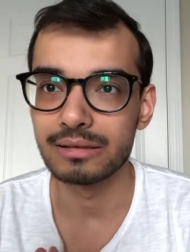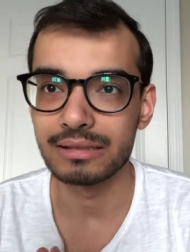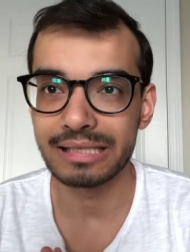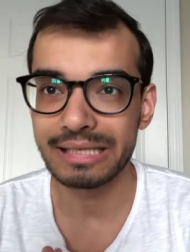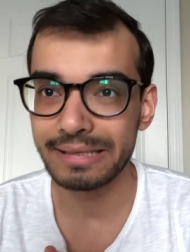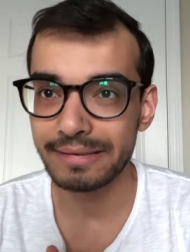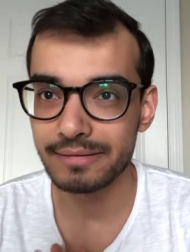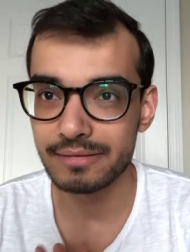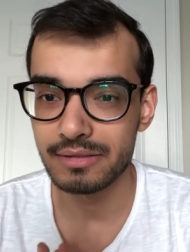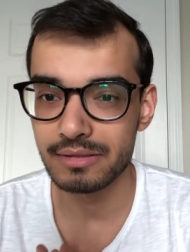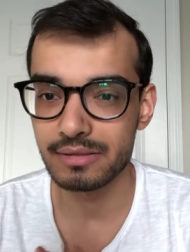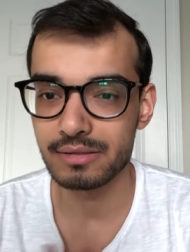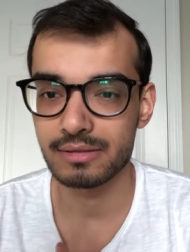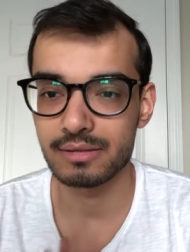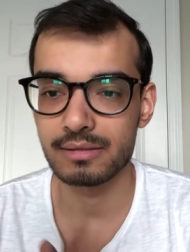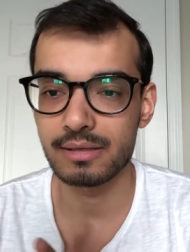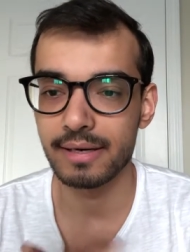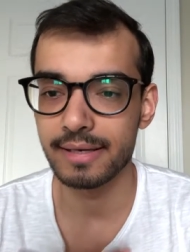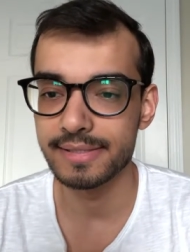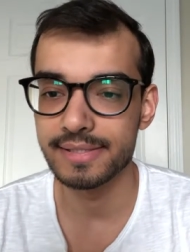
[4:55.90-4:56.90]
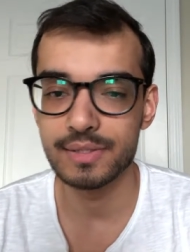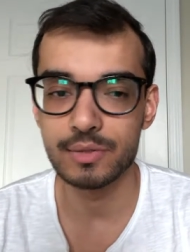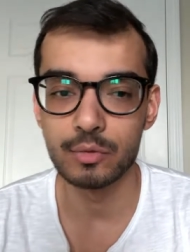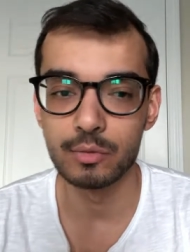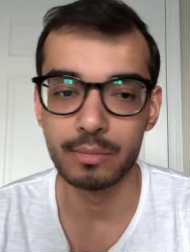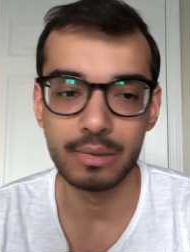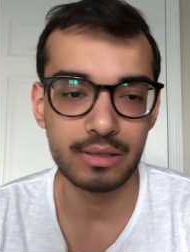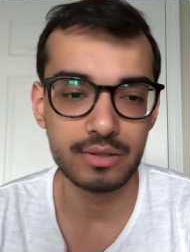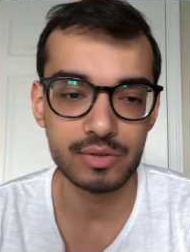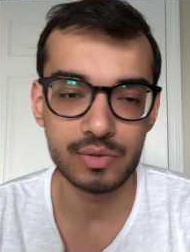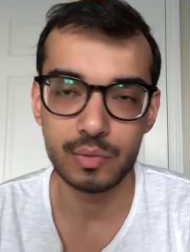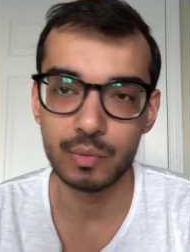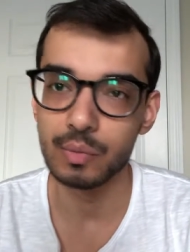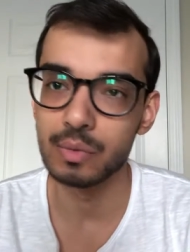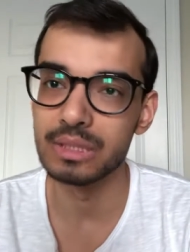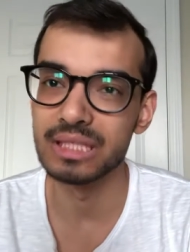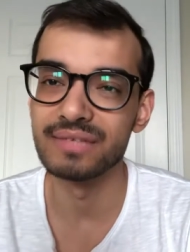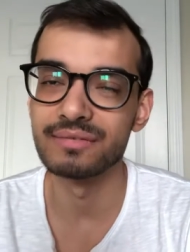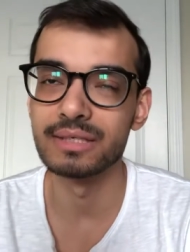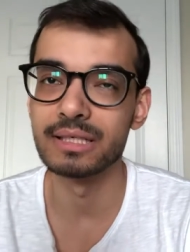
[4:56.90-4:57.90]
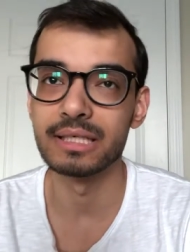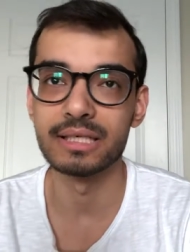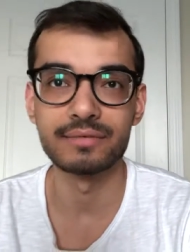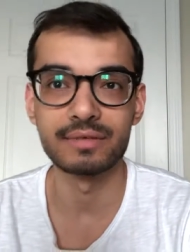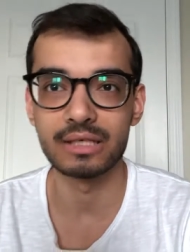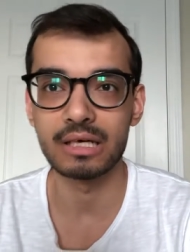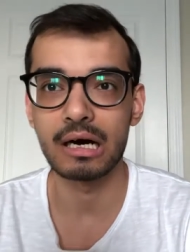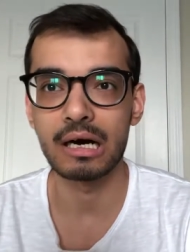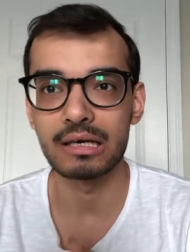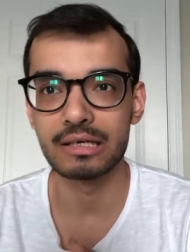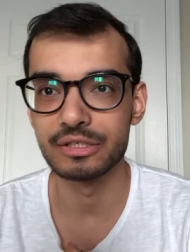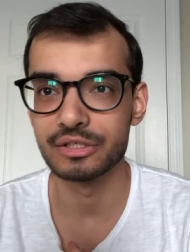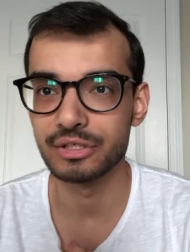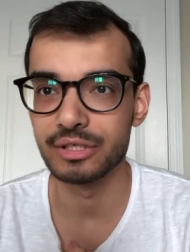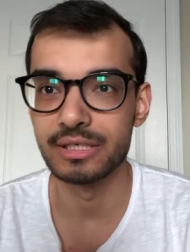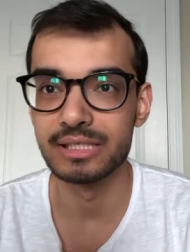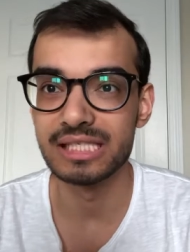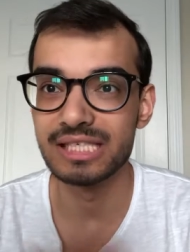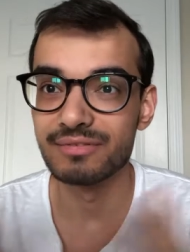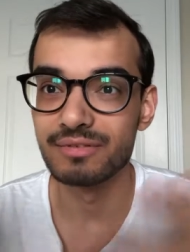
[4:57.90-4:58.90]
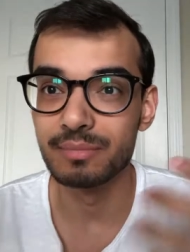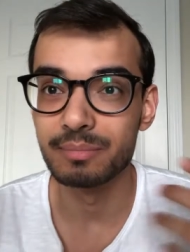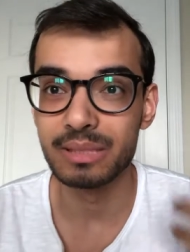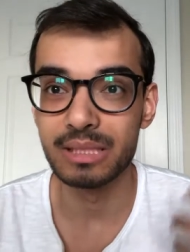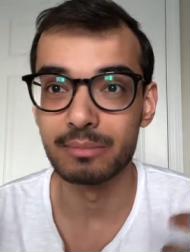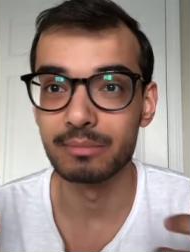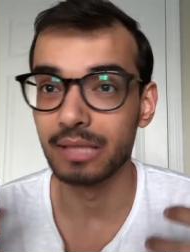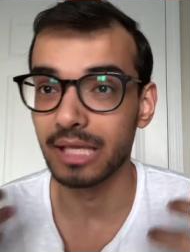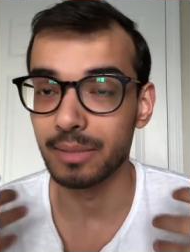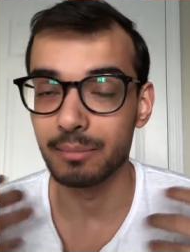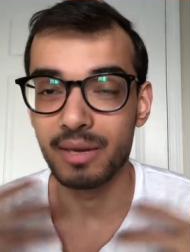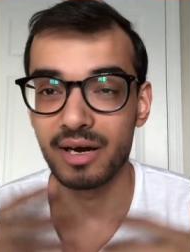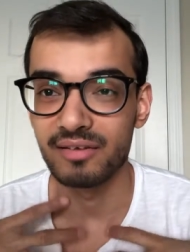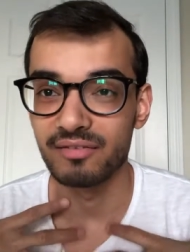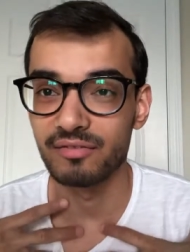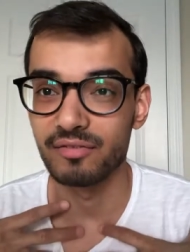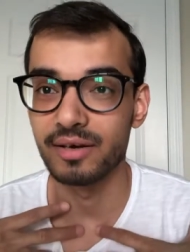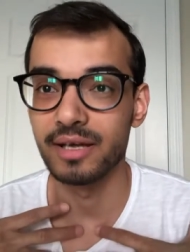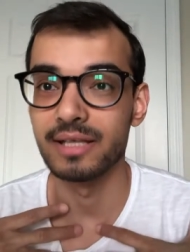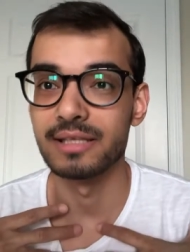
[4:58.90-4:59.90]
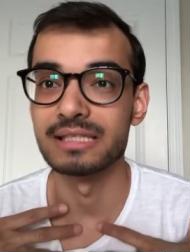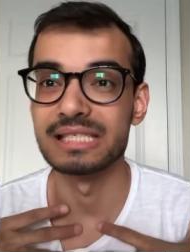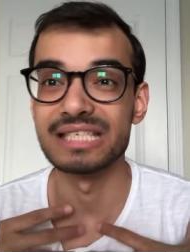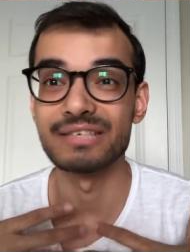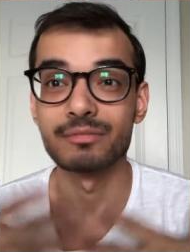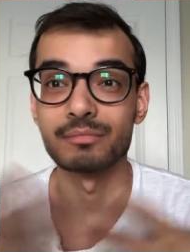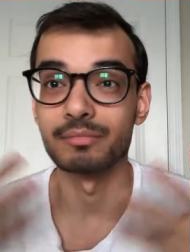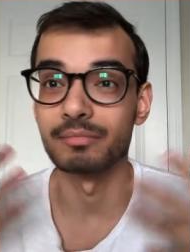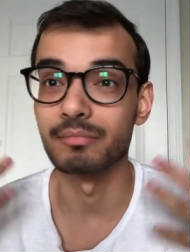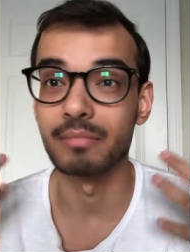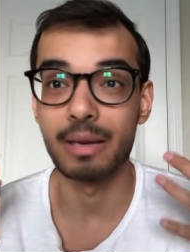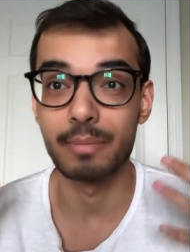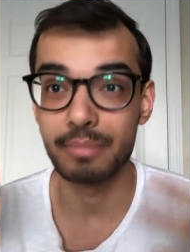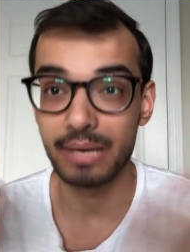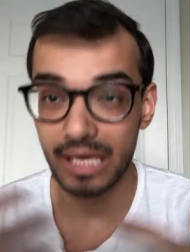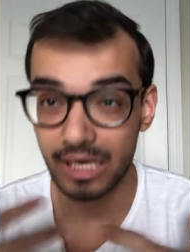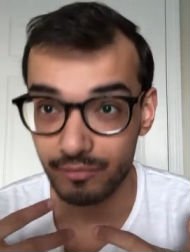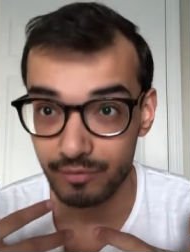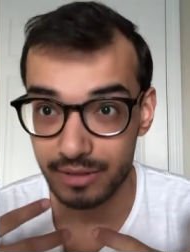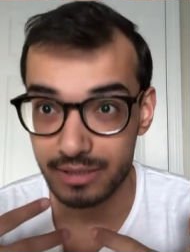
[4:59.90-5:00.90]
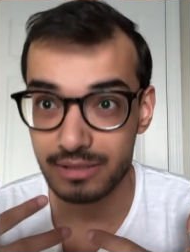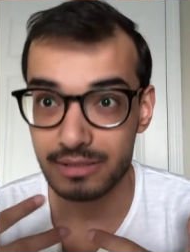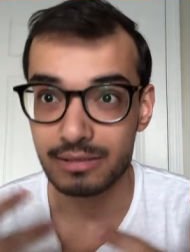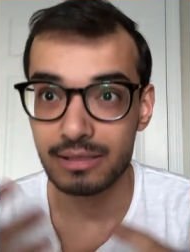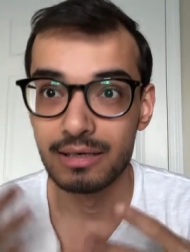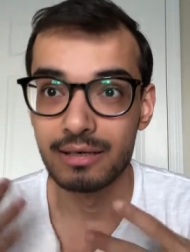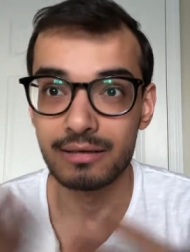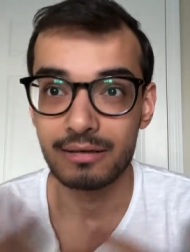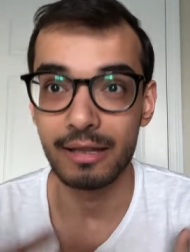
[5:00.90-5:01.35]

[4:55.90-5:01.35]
kids, high school, middle school, even college kids, even people like my friends, even my parents.